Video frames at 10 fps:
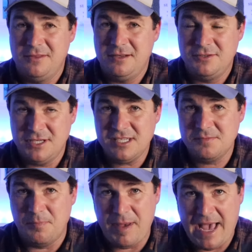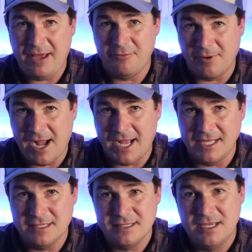they're just bad
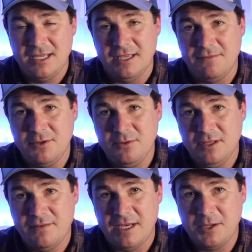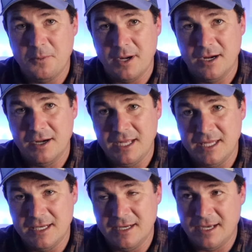rides. If you live anywhere
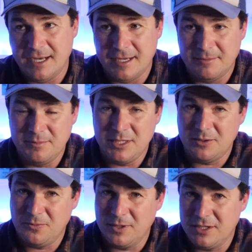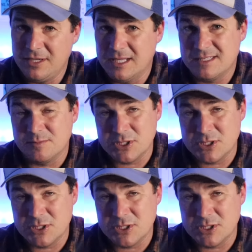in, you know, where you get some